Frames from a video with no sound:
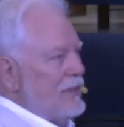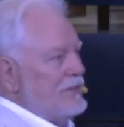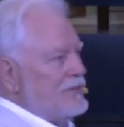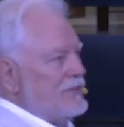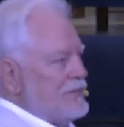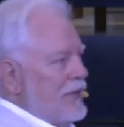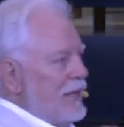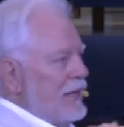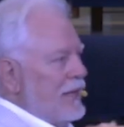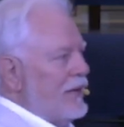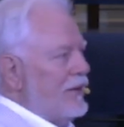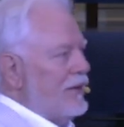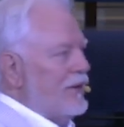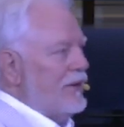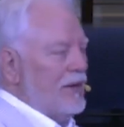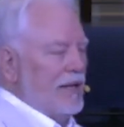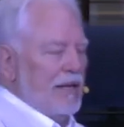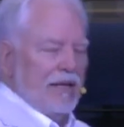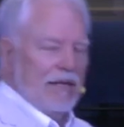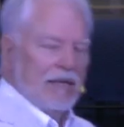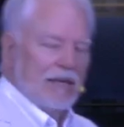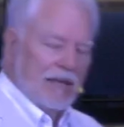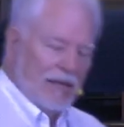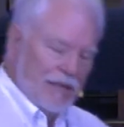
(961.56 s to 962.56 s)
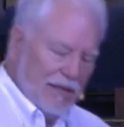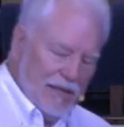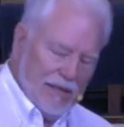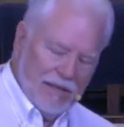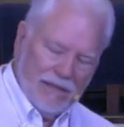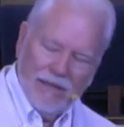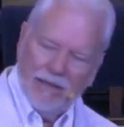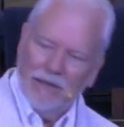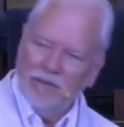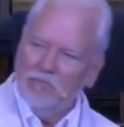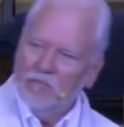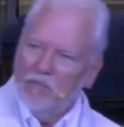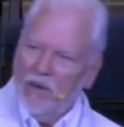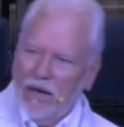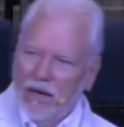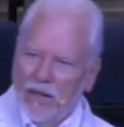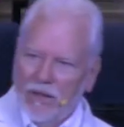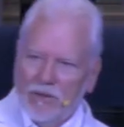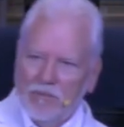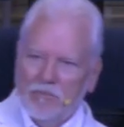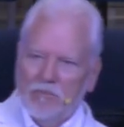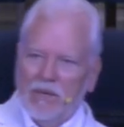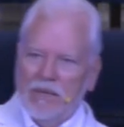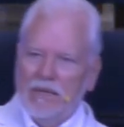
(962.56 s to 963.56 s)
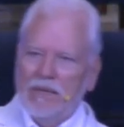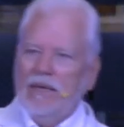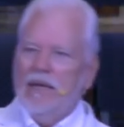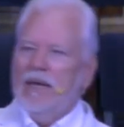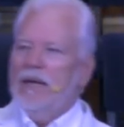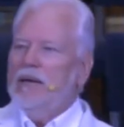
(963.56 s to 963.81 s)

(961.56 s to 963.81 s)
sit here and eat, and it doesn't bother me,